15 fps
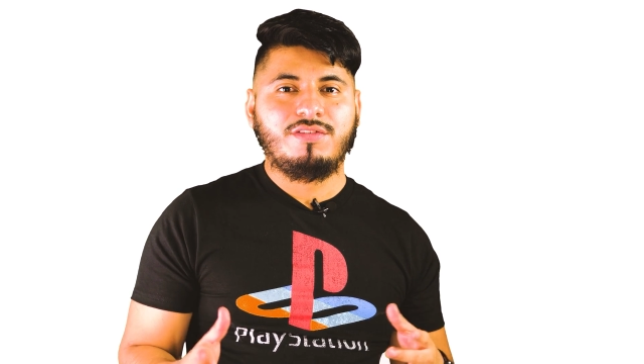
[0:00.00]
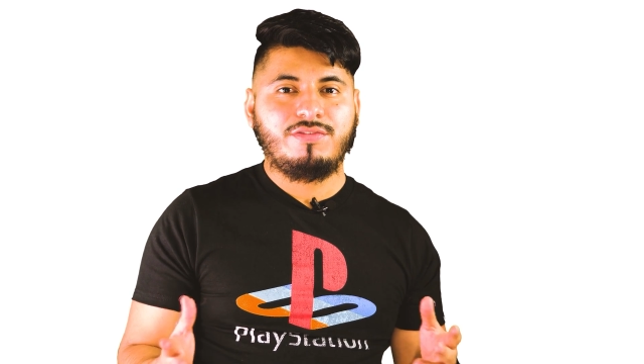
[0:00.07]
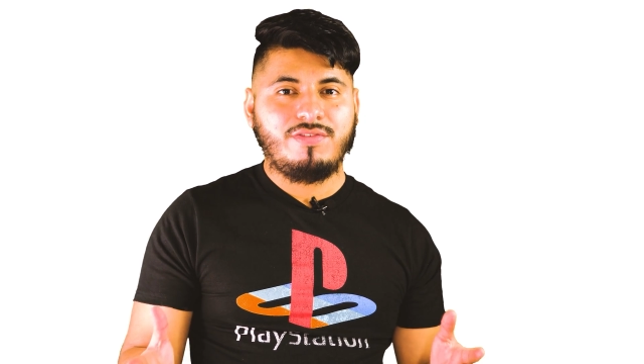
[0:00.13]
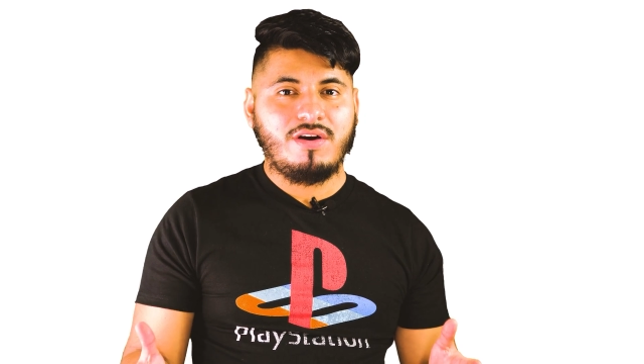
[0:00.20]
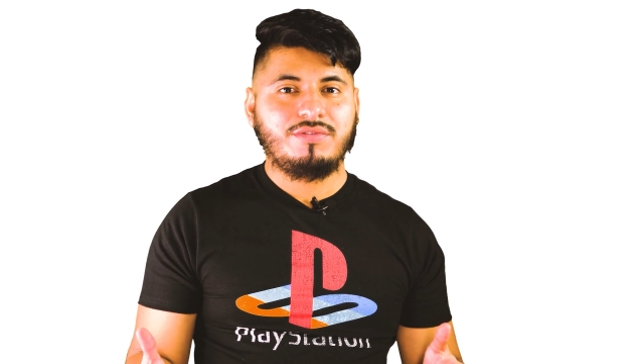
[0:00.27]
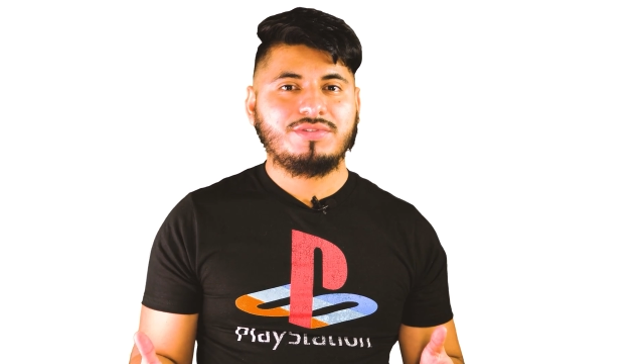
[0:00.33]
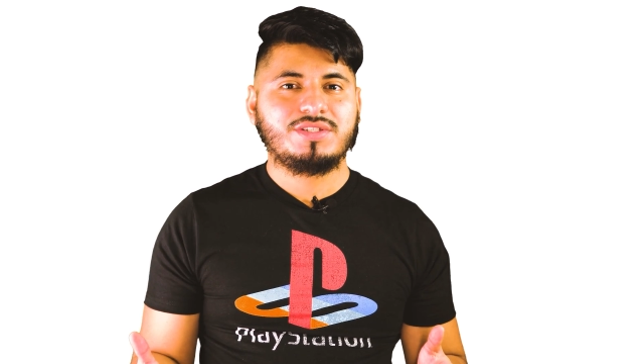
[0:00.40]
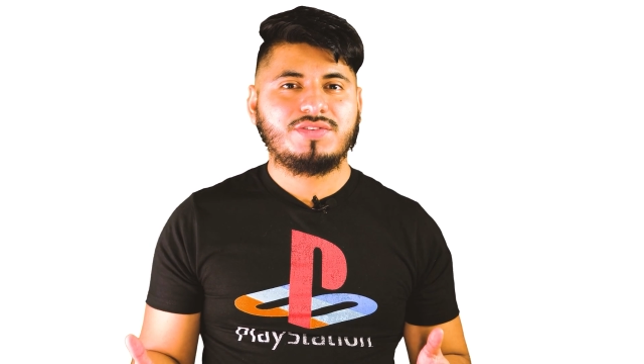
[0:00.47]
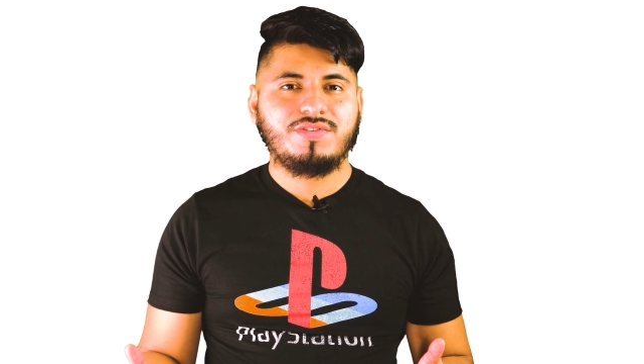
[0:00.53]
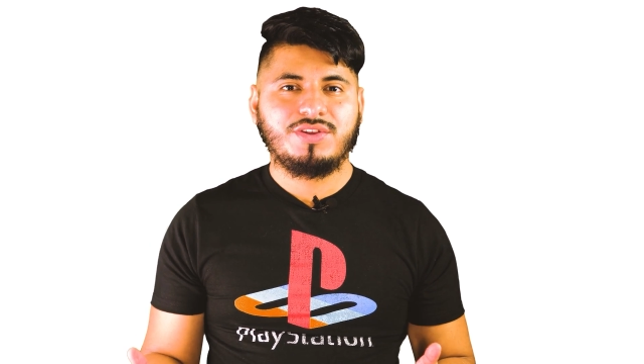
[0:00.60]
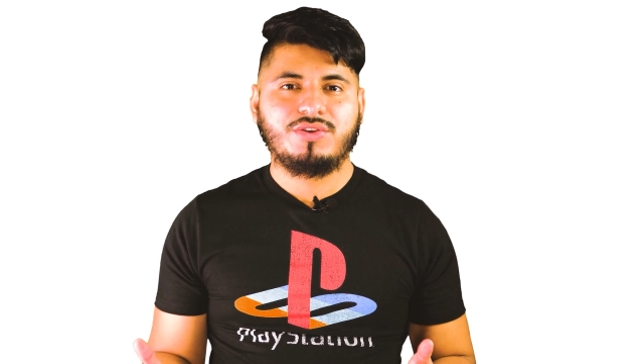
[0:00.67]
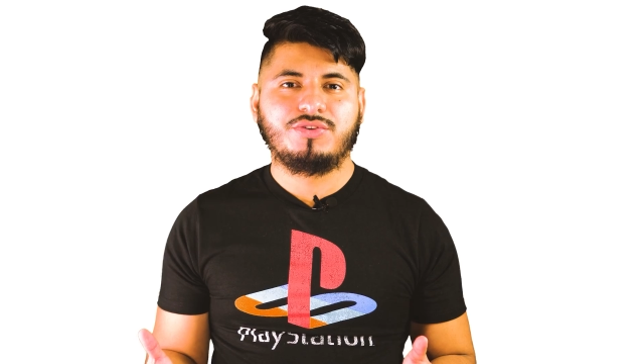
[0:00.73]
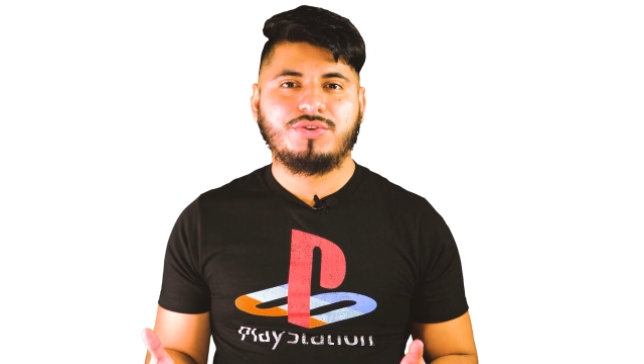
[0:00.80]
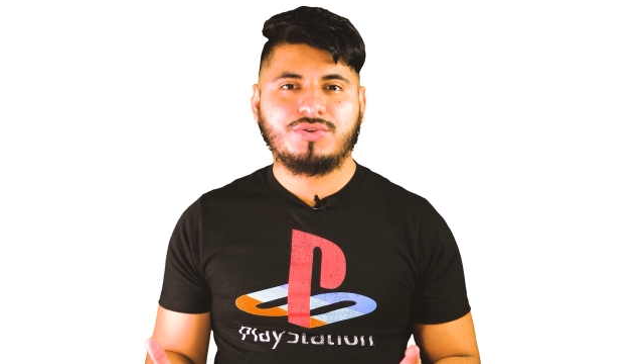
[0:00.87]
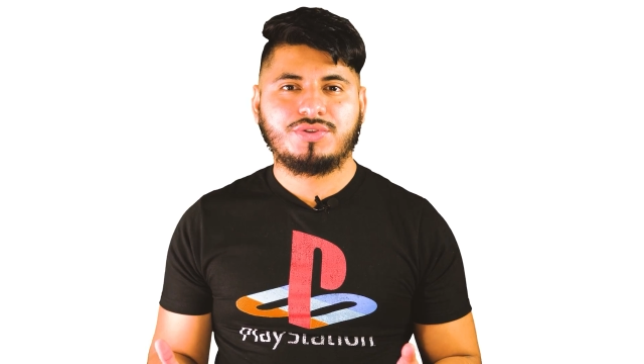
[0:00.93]
you found this
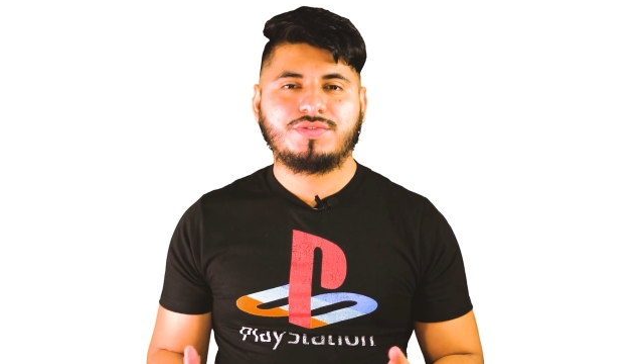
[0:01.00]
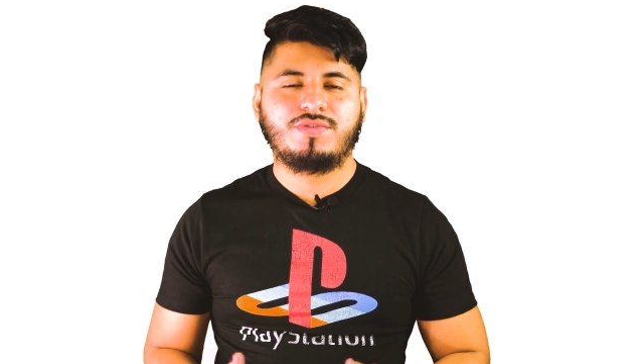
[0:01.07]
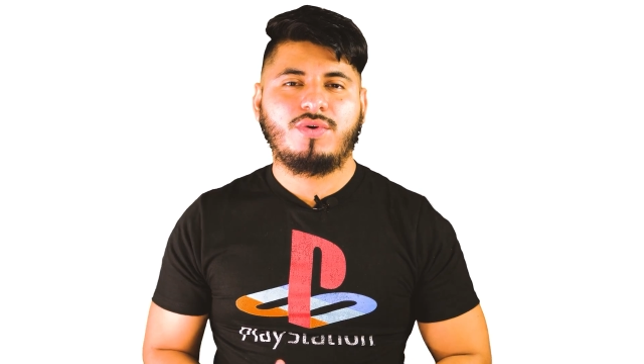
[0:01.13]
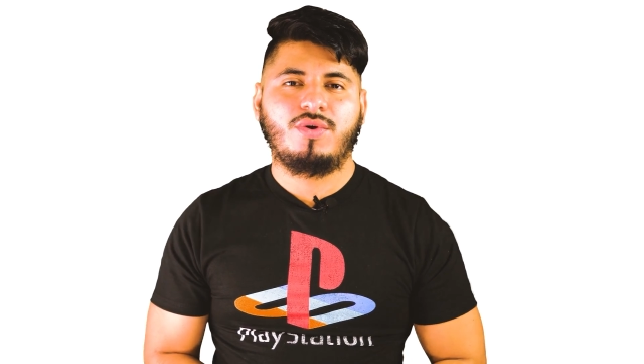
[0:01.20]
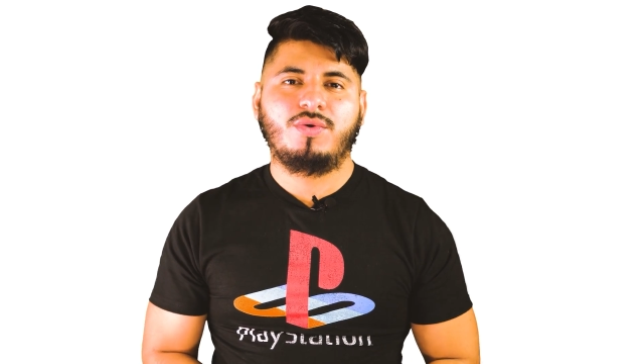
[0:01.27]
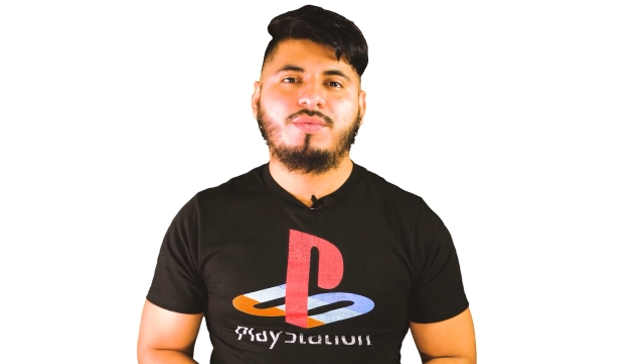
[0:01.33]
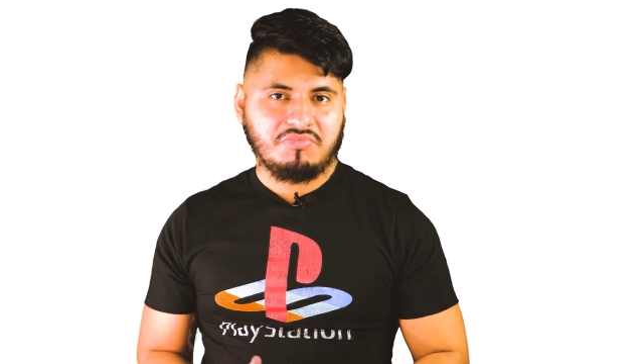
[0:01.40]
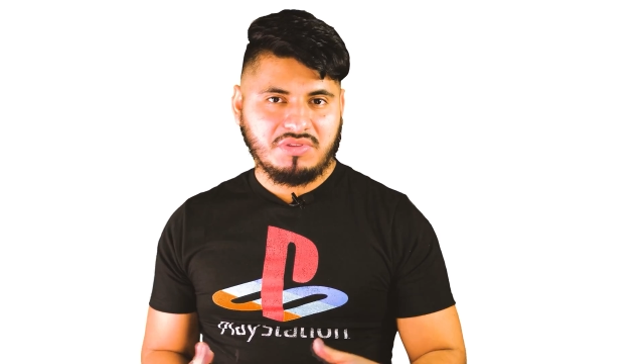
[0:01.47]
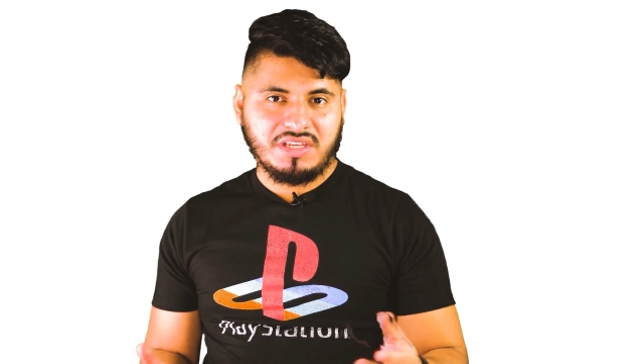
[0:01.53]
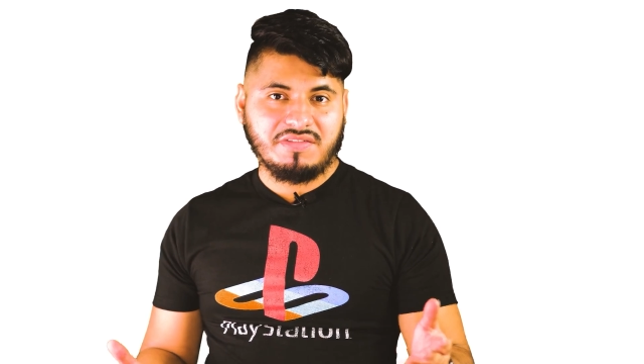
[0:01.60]
video useful,